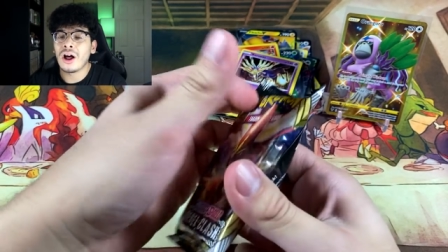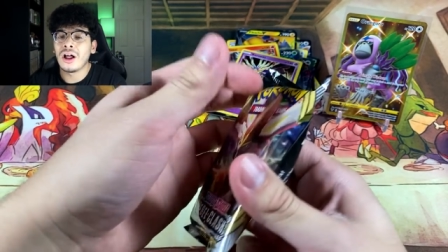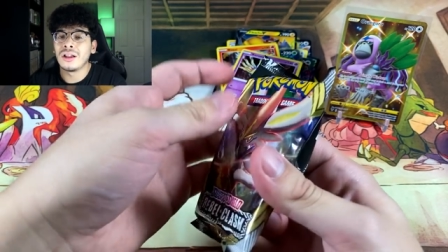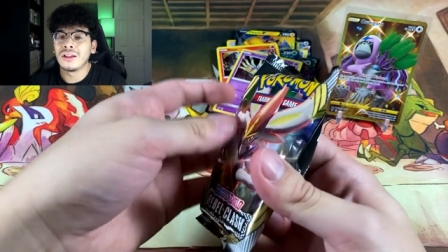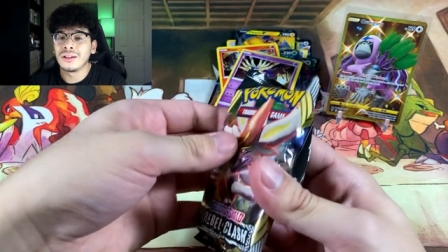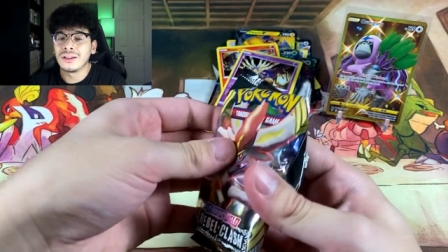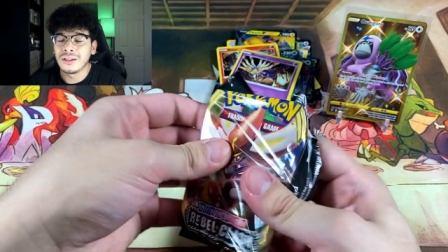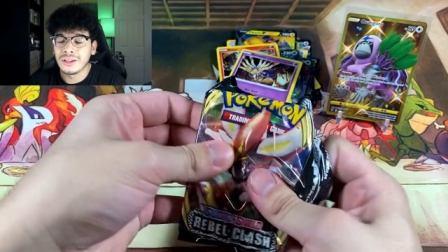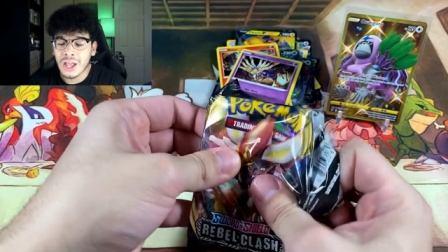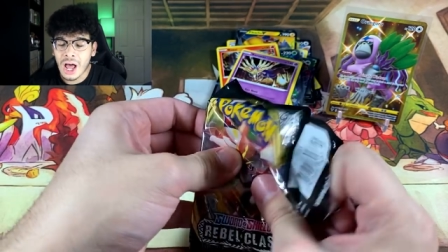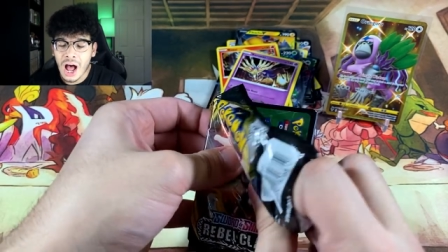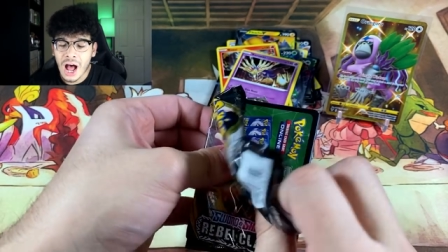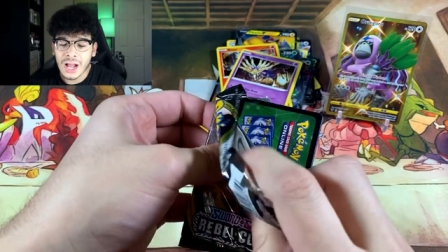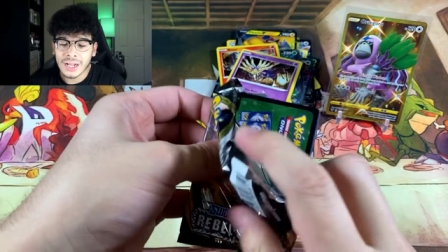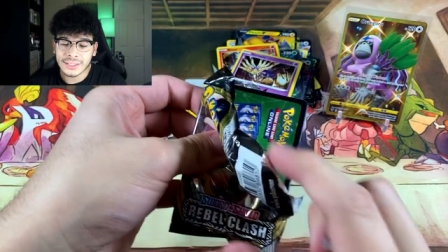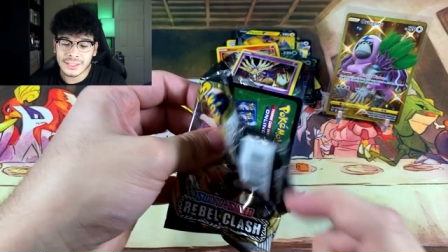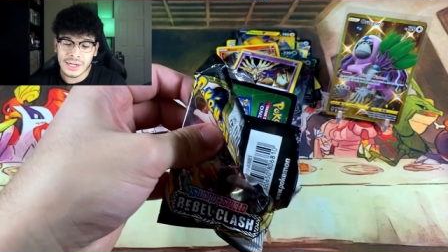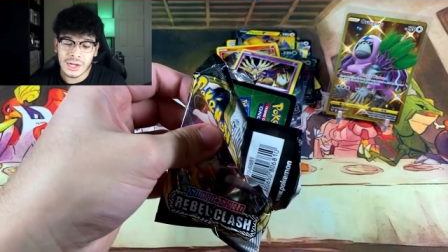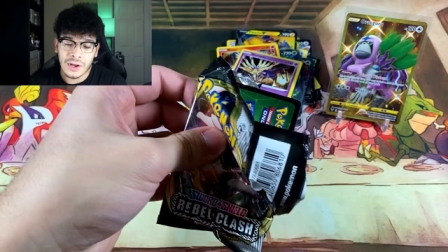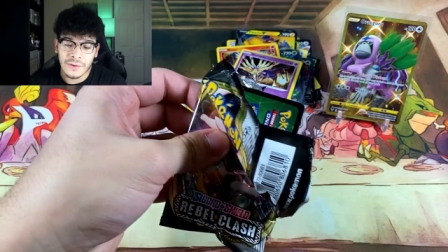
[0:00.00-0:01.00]
a
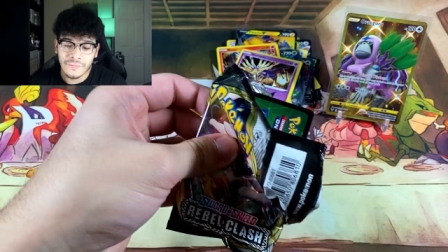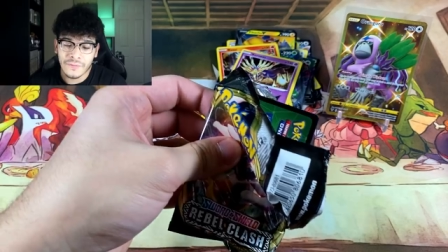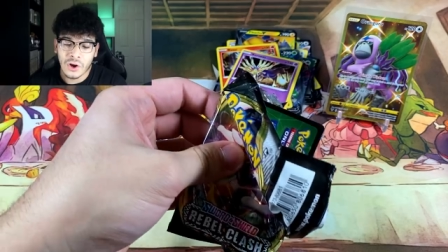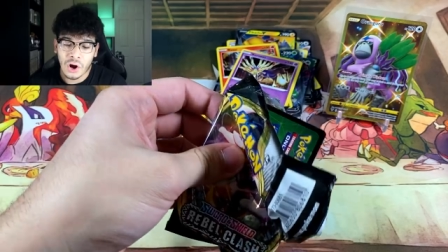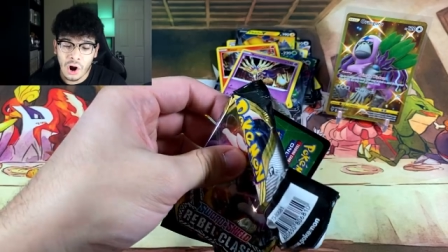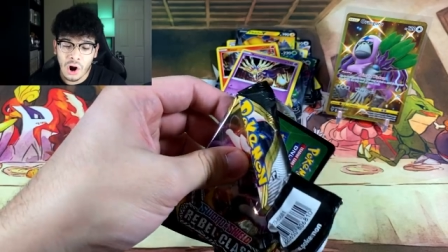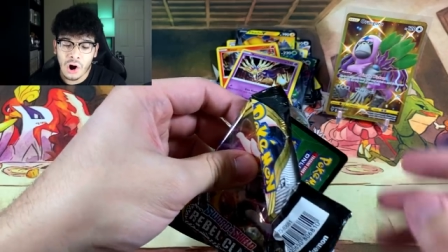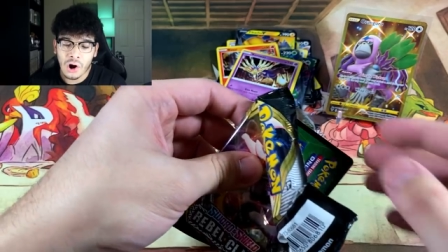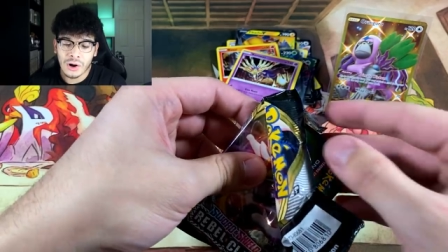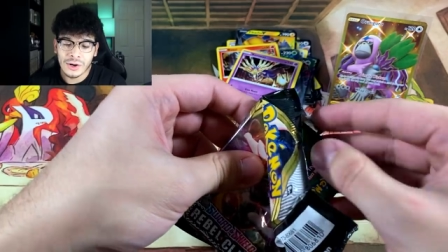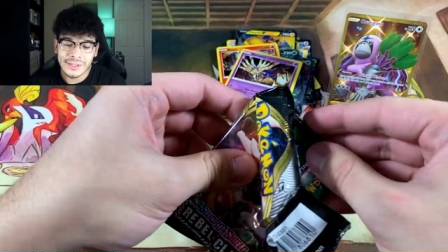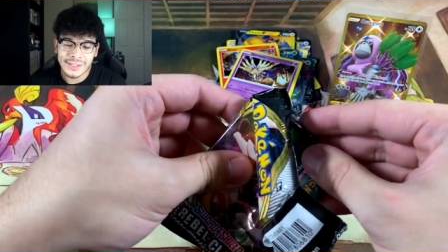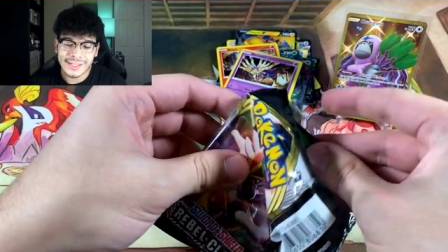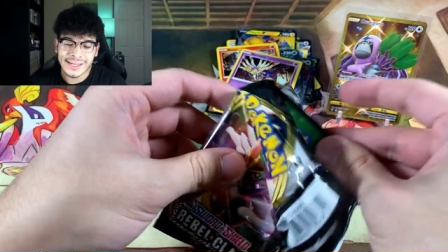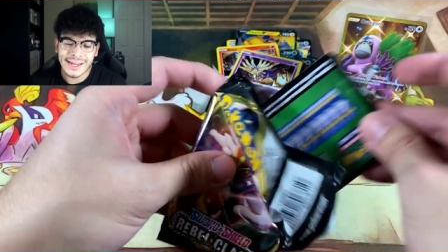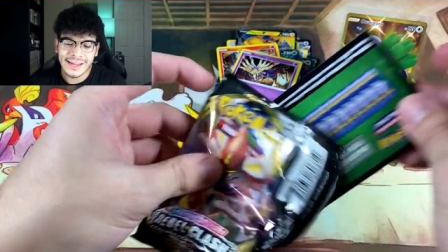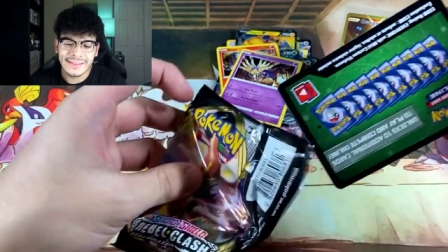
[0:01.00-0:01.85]
lot of cards